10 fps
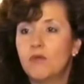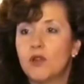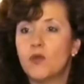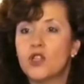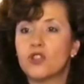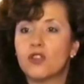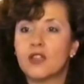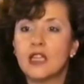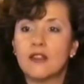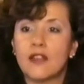But we should
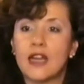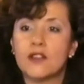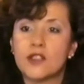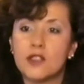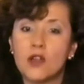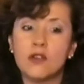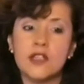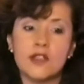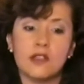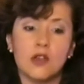think that
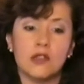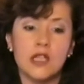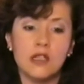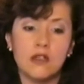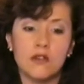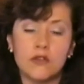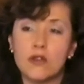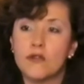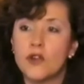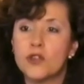slowly, slowly,
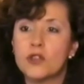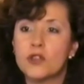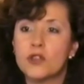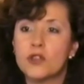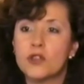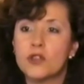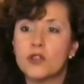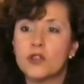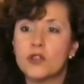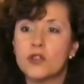through the virtue of our
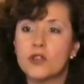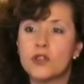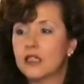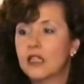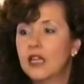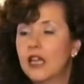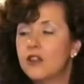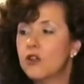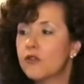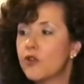practice
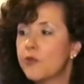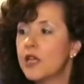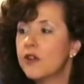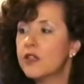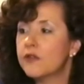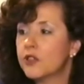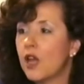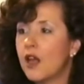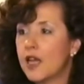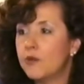and over a period of
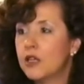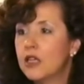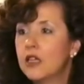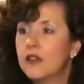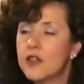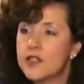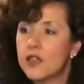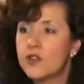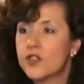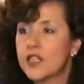time, this
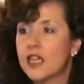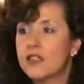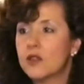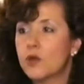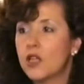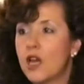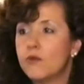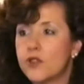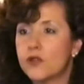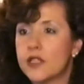understanding will
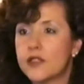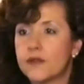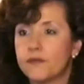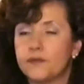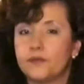come to us.